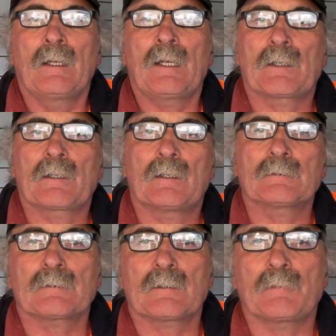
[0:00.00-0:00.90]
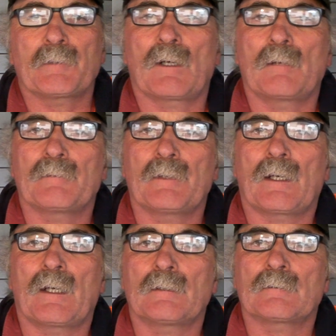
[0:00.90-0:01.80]
Anyway guys, I hope you liked my
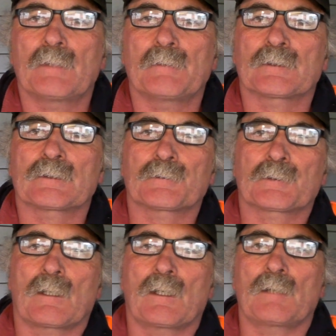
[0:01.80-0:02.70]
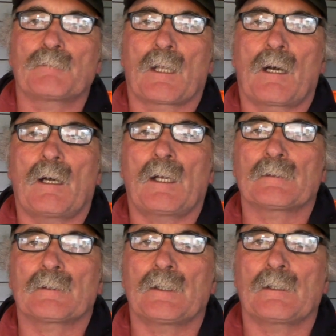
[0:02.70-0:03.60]
video. Remember to subscribe,
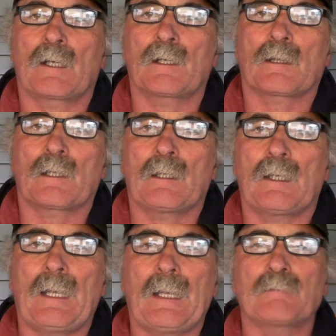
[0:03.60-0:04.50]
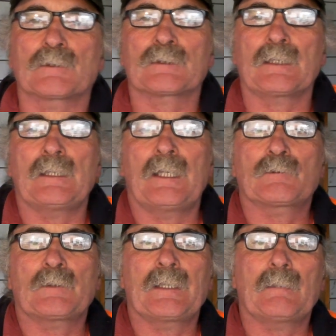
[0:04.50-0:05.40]
like, do your own thing, and we'll see you
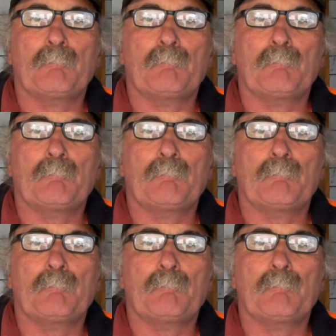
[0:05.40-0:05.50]
next week.